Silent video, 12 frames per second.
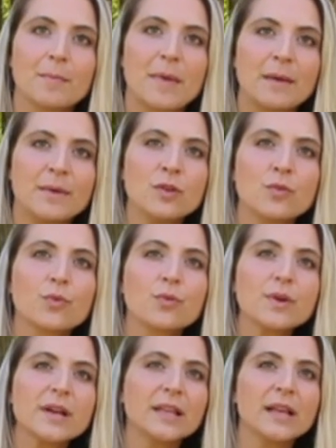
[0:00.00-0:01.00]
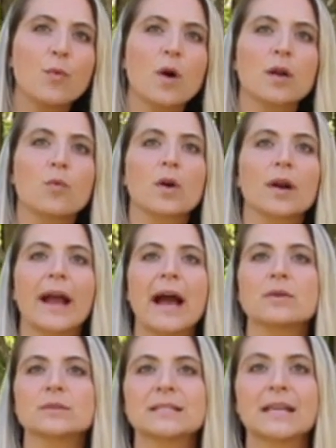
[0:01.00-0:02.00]
Maybe you really want to work
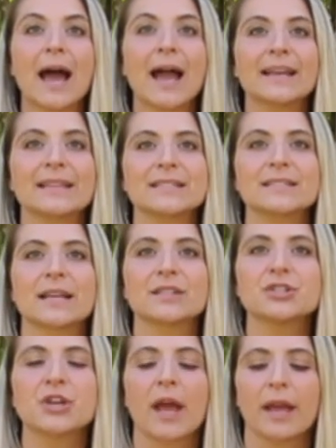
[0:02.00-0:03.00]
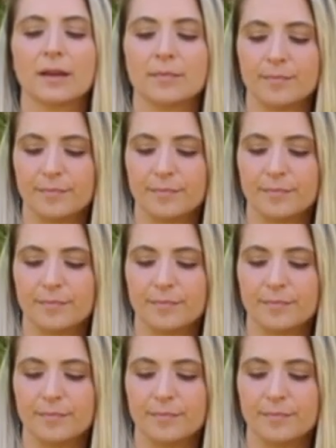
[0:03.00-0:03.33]
outside in the sunshine.